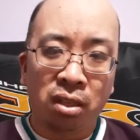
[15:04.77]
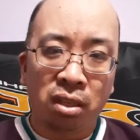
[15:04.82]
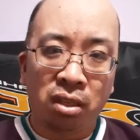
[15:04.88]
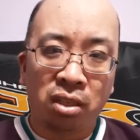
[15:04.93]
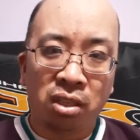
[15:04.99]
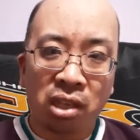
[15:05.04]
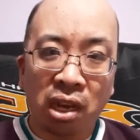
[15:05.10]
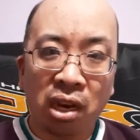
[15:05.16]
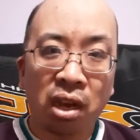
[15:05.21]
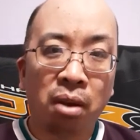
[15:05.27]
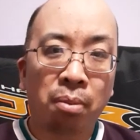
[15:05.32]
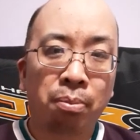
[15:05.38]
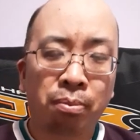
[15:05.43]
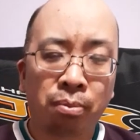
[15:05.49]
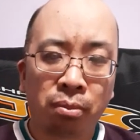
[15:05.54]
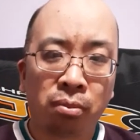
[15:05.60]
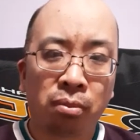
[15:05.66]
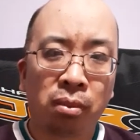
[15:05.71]
set up.
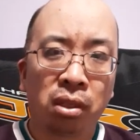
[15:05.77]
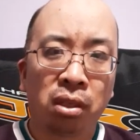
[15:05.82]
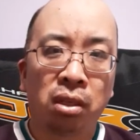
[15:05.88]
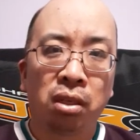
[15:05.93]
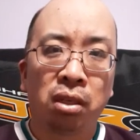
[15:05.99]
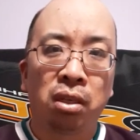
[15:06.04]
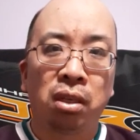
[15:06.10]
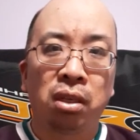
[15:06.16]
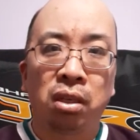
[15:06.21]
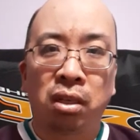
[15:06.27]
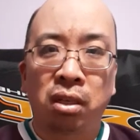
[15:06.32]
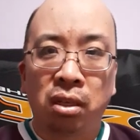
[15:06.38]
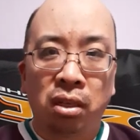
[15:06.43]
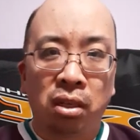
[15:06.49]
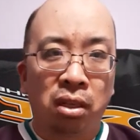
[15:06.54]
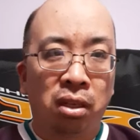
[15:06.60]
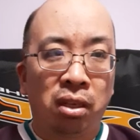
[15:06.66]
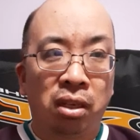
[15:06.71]

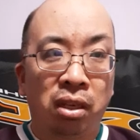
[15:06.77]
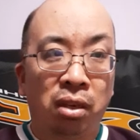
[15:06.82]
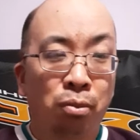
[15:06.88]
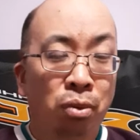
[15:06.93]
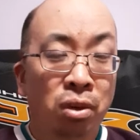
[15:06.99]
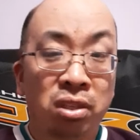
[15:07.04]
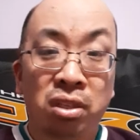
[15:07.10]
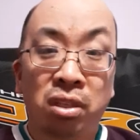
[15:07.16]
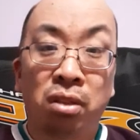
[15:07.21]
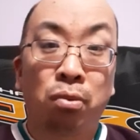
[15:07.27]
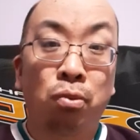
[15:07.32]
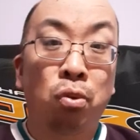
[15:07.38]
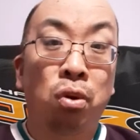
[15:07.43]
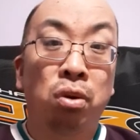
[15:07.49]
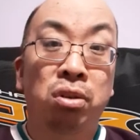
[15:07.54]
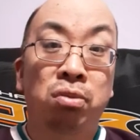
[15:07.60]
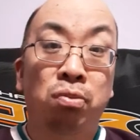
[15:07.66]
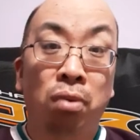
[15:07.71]
It wasn't the
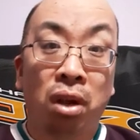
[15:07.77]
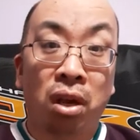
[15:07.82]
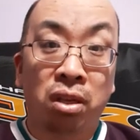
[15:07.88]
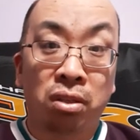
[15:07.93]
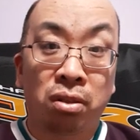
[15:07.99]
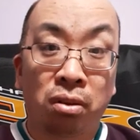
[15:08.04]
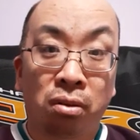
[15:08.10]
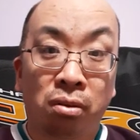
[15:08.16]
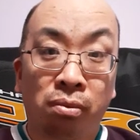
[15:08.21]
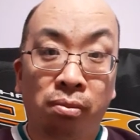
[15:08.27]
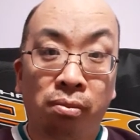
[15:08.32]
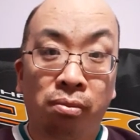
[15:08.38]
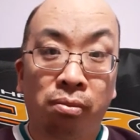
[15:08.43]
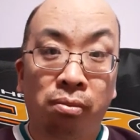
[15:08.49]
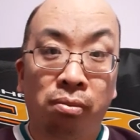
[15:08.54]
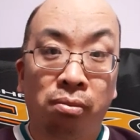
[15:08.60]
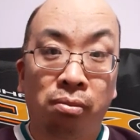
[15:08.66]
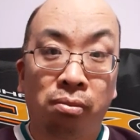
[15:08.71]
worst roster.
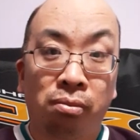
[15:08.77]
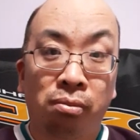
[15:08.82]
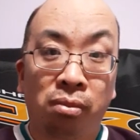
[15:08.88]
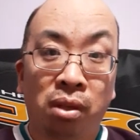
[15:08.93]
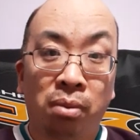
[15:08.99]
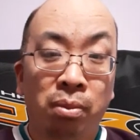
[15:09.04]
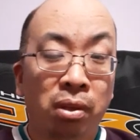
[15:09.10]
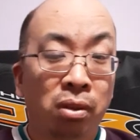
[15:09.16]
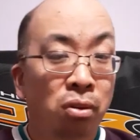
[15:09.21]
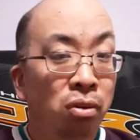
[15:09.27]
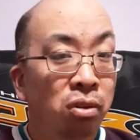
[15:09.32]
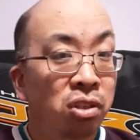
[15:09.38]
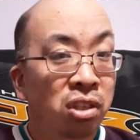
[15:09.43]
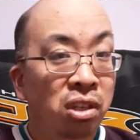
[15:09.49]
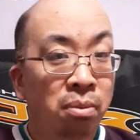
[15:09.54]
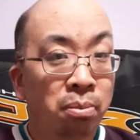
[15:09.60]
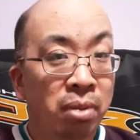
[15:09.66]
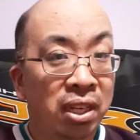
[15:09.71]
I mean, looks
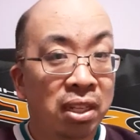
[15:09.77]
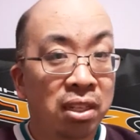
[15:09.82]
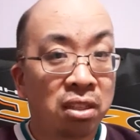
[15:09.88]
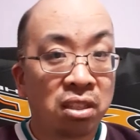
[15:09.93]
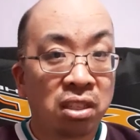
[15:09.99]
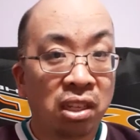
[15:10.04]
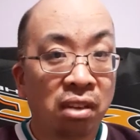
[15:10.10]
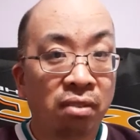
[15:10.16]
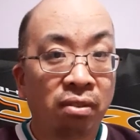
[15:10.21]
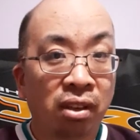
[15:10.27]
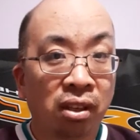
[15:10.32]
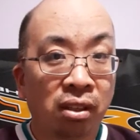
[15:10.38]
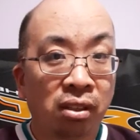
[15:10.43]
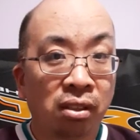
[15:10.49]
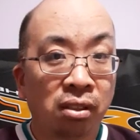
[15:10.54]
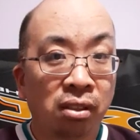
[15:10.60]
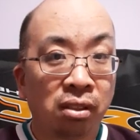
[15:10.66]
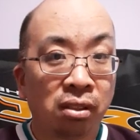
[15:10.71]
can be deceiving.
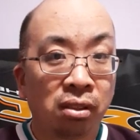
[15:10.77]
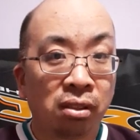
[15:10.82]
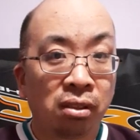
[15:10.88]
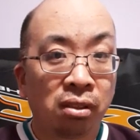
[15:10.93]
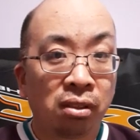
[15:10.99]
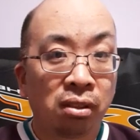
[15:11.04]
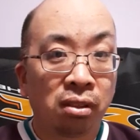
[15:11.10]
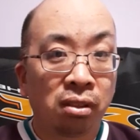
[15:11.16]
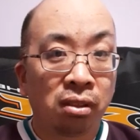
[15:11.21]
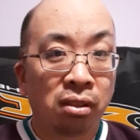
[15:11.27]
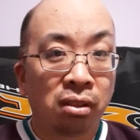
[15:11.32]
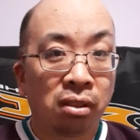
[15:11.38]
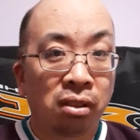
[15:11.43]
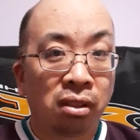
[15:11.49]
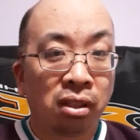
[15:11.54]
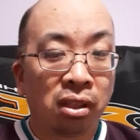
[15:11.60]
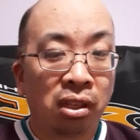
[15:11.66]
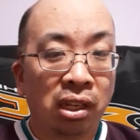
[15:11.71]

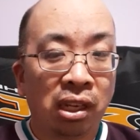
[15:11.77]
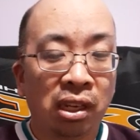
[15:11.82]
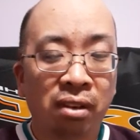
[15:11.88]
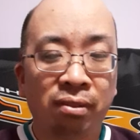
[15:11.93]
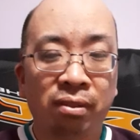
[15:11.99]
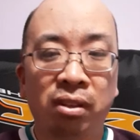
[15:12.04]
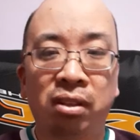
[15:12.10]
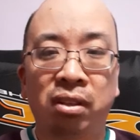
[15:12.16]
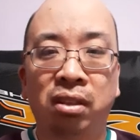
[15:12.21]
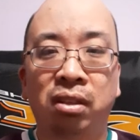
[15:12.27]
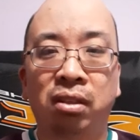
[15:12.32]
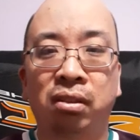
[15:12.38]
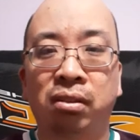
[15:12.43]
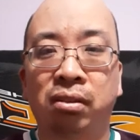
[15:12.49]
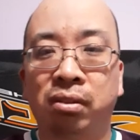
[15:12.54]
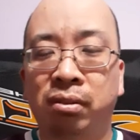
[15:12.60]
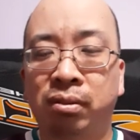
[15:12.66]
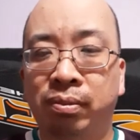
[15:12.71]
Even
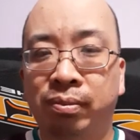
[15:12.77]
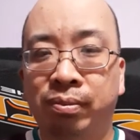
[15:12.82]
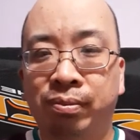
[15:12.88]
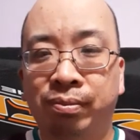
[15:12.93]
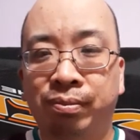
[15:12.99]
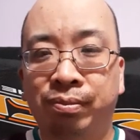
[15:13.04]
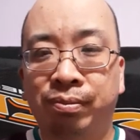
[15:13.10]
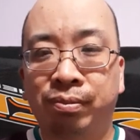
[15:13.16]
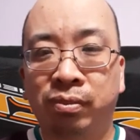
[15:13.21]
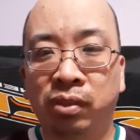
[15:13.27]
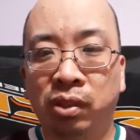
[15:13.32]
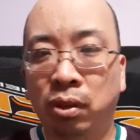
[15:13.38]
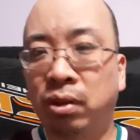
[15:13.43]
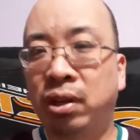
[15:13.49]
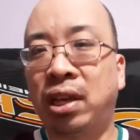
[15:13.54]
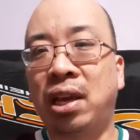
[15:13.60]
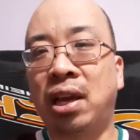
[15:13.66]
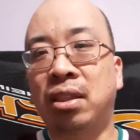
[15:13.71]

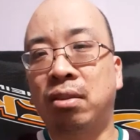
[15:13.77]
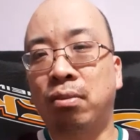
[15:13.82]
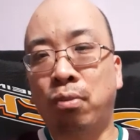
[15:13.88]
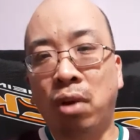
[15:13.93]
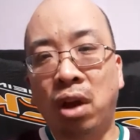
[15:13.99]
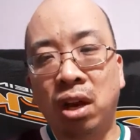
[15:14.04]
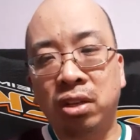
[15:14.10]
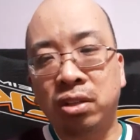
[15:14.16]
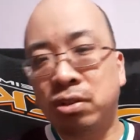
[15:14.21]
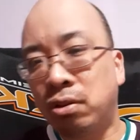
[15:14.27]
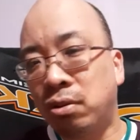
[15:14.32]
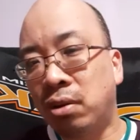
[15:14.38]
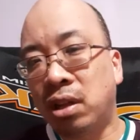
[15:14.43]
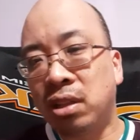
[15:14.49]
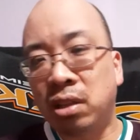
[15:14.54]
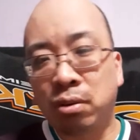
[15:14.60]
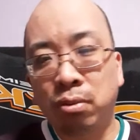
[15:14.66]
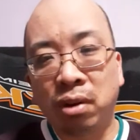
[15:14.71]
looking at the roster,
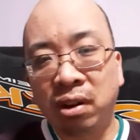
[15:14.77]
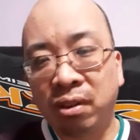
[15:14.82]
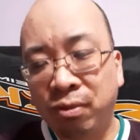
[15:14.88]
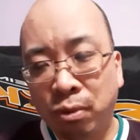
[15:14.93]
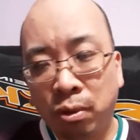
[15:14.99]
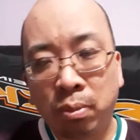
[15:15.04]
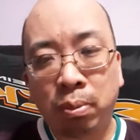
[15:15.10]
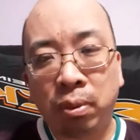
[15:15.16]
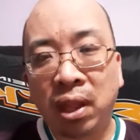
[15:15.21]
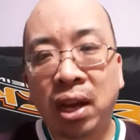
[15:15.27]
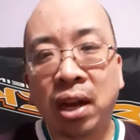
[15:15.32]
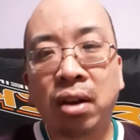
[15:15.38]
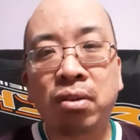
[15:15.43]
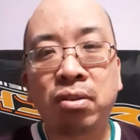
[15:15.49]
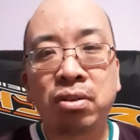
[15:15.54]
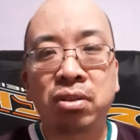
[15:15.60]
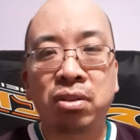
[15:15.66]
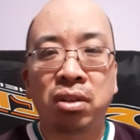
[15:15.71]
at the twenty-four
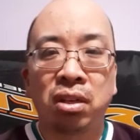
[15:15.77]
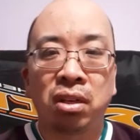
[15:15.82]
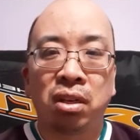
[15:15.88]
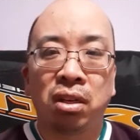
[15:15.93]
players